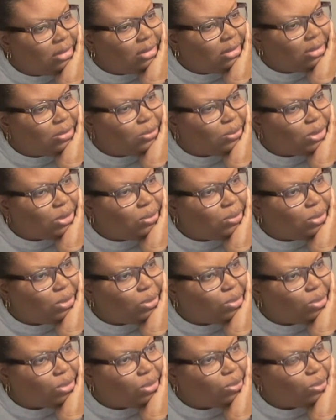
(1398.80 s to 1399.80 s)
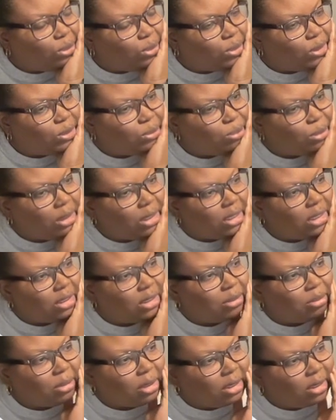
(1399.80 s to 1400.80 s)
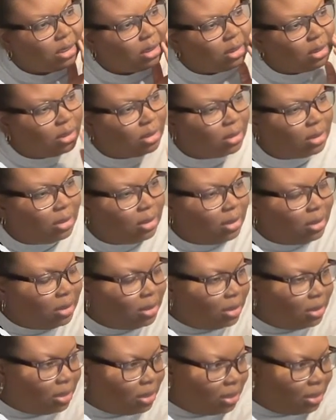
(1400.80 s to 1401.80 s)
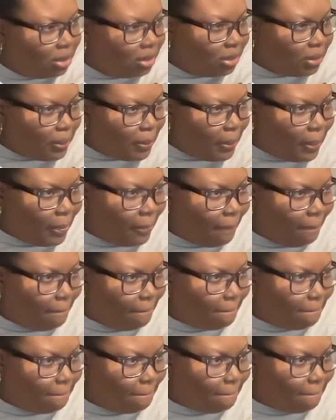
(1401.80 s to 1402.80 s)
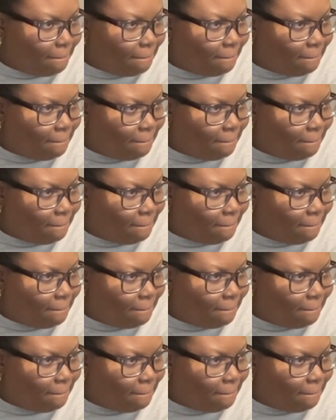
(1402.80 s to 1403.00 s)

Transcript: It's really, really, really, really speaking to me. Hmm.